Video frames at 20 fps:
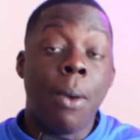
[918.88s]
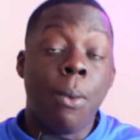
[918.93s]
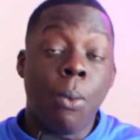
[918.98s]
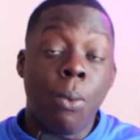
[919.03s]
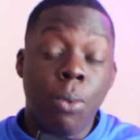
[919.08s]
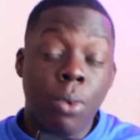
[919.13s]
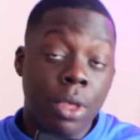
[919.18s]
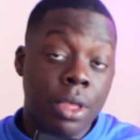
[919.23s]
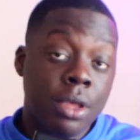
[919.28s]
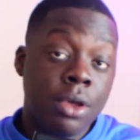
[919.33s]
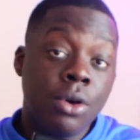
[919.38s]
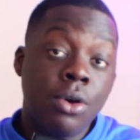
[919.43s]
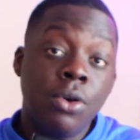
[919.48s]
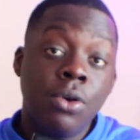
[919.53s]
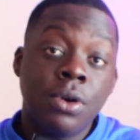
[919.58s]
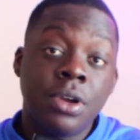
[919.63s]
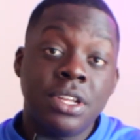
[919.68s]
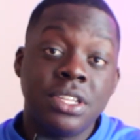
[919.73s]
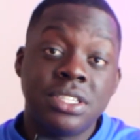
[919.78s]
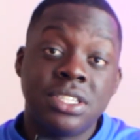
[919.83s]

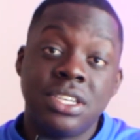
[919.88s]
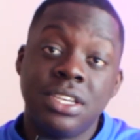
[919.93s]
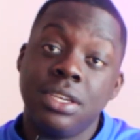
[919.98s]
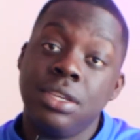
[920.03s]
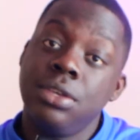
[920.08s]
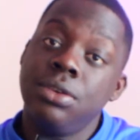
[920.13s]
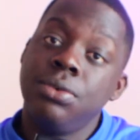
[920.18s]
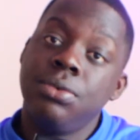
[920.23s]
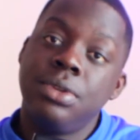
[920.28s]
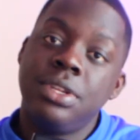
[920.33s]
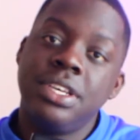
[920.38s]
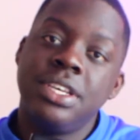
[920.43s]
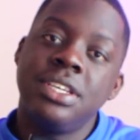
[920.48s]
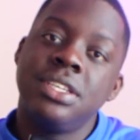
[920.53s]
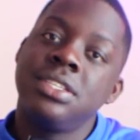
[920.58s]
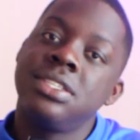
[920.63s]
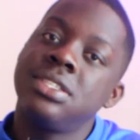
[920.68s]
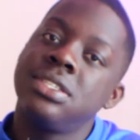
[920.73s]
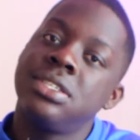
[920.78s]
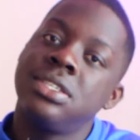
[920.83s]
will continue
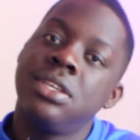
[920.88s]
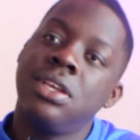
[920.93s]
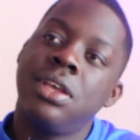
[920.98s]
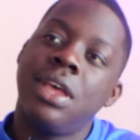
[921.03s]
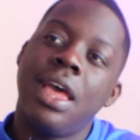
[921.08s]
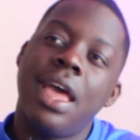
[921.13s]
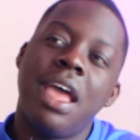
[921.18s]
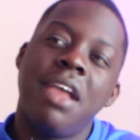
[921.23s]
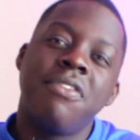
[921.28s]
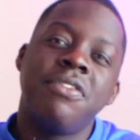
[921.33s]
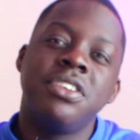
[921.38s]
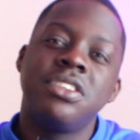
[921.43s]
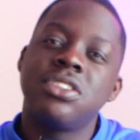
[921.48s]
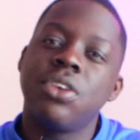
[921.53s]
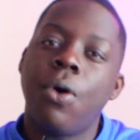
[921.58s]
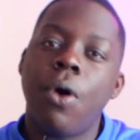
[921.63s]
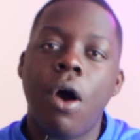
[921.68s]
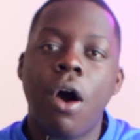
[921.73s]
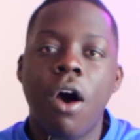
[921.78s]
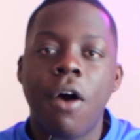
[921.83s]
this every
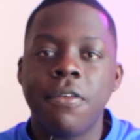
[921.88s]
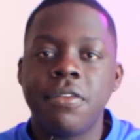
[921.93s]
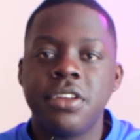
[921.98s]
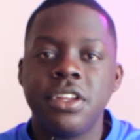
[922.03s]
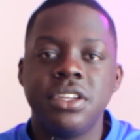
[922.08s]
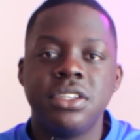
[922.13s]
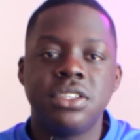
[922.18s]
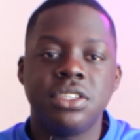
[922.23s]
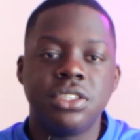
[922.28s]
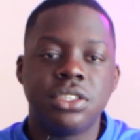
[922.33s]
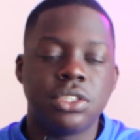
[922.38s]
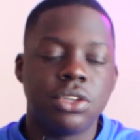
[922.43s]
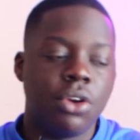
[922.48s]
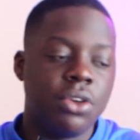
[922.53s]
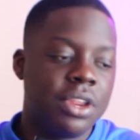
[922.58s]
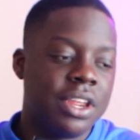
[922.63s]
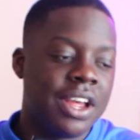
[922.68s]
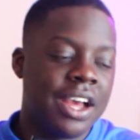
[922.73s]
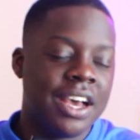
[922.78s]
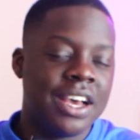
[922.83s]
so often to show
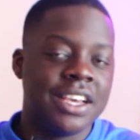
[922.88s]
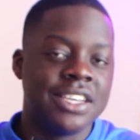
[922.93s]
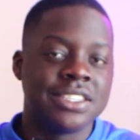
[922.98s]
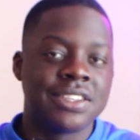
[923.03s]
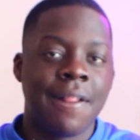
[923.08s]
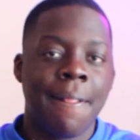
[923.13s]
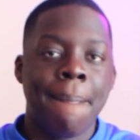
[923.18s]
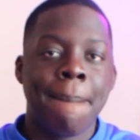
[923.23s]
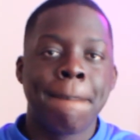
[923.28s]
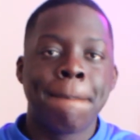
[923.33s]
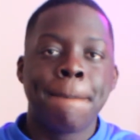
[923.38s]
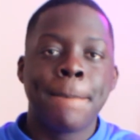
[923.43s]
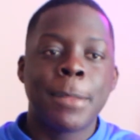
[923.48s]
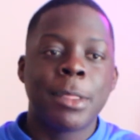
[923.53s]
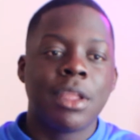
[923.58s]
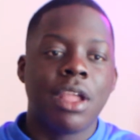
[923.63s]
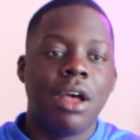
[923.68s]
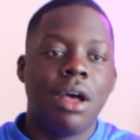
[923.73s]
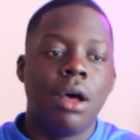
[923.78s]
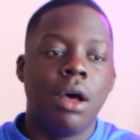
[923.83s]
you guys
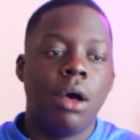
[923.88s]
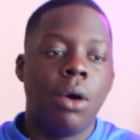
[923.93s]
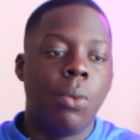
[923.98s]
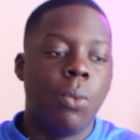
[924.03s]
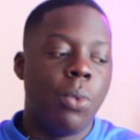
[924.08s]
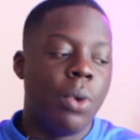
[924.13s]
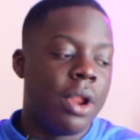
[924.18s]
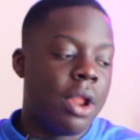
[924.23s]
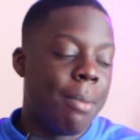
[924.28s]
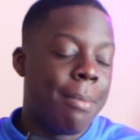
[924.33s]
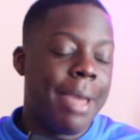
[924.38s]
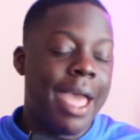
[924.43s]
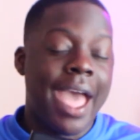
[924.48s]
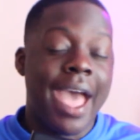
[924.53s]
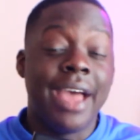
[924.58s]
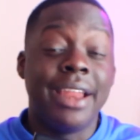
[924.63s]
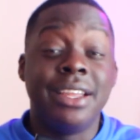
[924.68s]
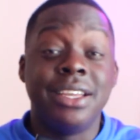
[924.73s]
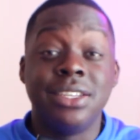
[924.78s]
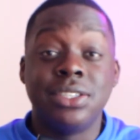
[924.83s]
what I'm
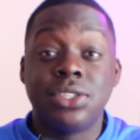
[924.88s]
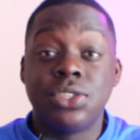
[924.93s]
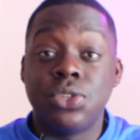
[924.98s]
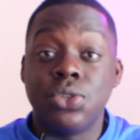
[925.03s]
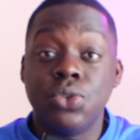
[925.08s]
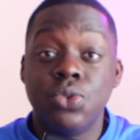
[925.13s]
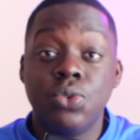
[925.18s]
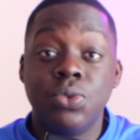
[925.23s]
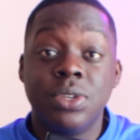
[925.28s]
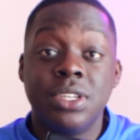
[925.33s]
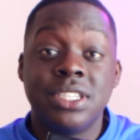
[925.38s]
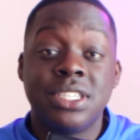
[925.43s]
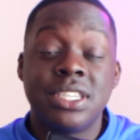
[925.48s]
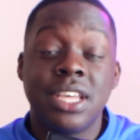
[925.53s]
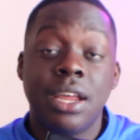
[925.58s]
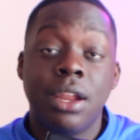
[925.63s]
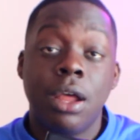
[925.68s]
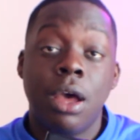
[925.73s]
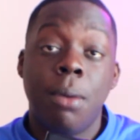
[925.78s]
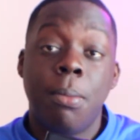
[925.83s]
adding to the
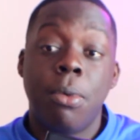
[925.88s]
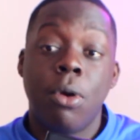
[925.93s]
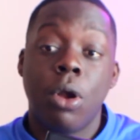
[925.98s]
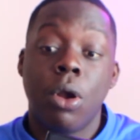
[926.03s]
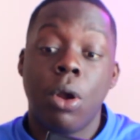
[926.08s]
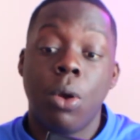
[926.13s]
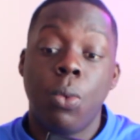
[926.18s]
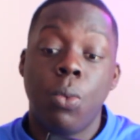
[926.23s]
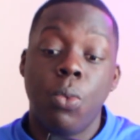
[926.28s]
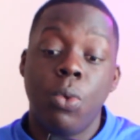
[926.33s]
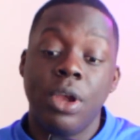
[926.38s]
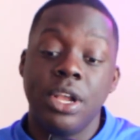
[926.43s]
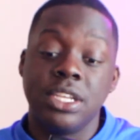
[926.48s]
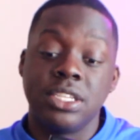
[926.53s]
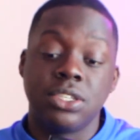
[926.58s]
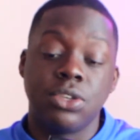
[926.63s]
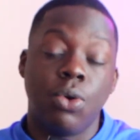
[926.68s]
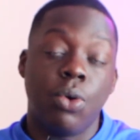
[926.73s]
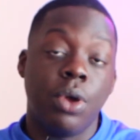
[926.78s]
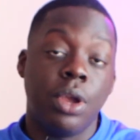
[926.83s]
setup or what
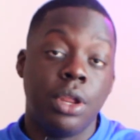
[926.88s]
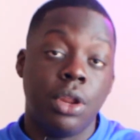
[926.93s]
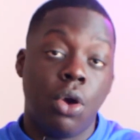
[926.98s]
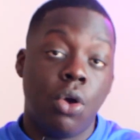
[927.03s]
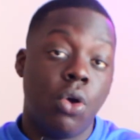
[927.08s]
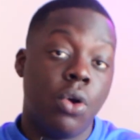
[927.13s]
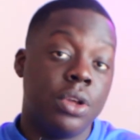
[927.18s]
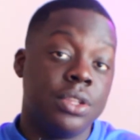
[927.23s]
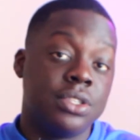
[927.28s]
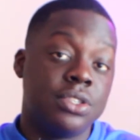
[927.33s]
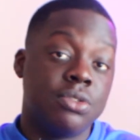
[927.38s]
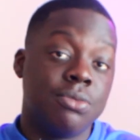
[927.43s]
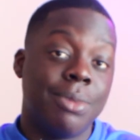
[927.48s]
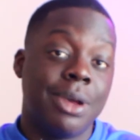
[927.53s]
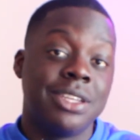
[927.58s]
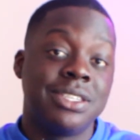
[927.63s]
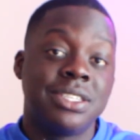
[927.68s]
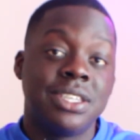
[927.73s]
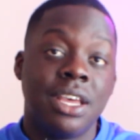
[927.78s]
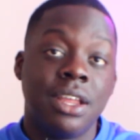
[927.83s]
is going on to
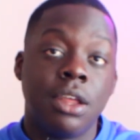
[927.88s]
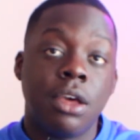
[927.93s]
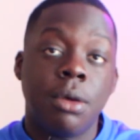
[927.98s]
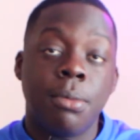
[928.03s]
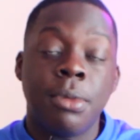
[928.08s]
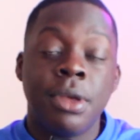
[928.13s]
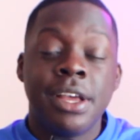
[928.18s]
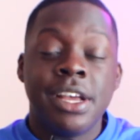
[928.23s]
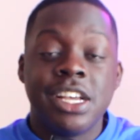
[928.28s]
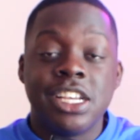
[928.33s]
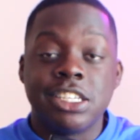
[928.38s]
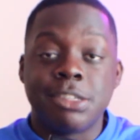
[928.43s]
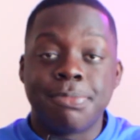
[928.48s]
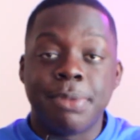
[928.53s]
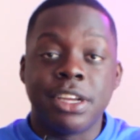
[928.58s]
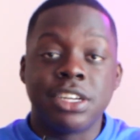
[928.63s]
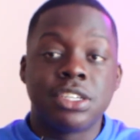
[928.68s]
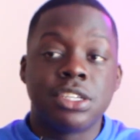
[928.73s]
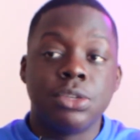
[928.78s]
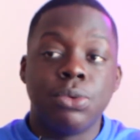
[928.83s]
my setup,
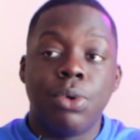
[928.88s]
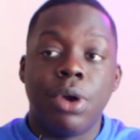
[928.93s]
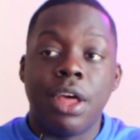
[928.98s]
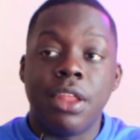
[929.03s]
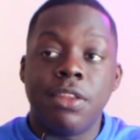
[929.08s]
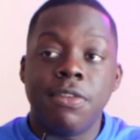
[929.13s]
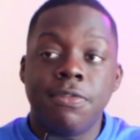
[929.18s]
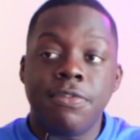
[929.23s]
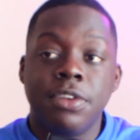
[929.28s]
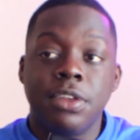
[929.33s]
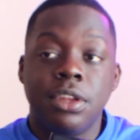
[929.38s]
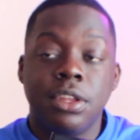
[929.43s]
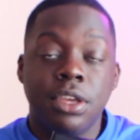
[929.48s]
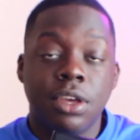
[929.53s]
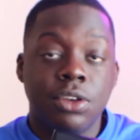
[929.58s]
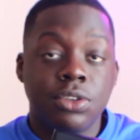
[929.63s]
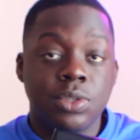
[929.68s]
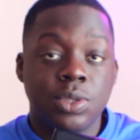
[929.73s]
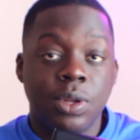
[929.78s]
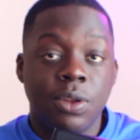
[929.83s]
especially with other
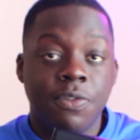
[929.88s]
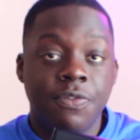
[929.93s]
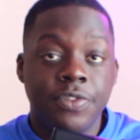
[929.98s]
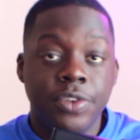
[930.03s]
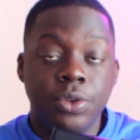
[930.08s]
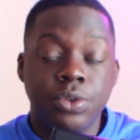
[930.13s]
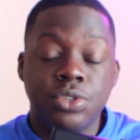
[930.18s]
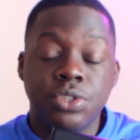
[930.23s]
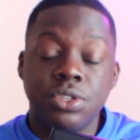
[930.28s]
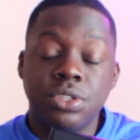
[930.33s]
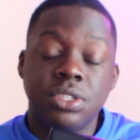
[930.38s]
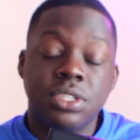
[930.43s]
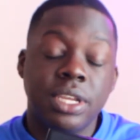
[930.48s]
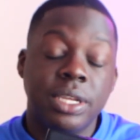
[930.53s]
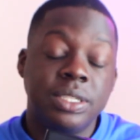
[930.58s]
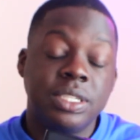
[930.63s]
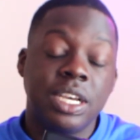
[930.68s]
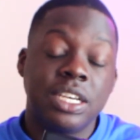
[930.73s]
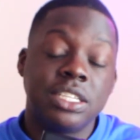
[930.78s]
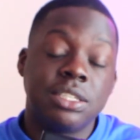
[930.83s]
videos in the future,
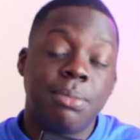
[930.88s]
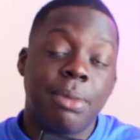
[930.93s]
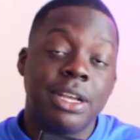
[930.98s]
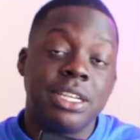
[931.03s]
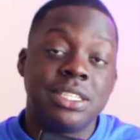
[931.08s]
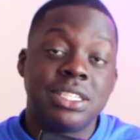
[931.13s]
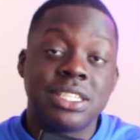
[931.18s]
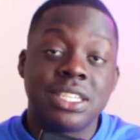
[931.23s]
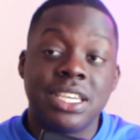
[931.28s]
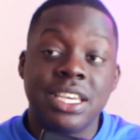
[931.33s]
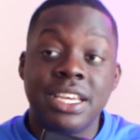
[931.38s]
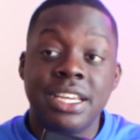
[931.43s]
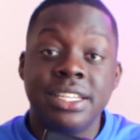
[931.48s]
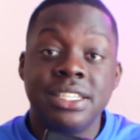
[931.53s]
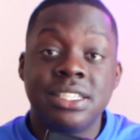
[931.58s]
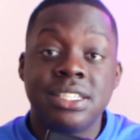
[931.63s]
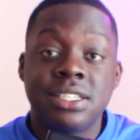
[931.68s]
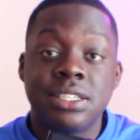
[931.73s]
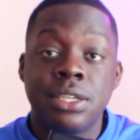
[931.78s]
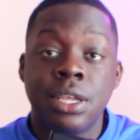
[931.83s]
such as my
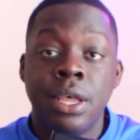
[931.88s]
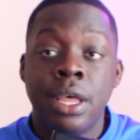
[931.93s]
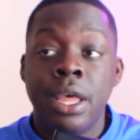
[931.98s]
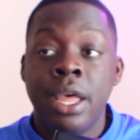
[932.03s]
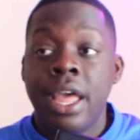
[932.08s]
skits.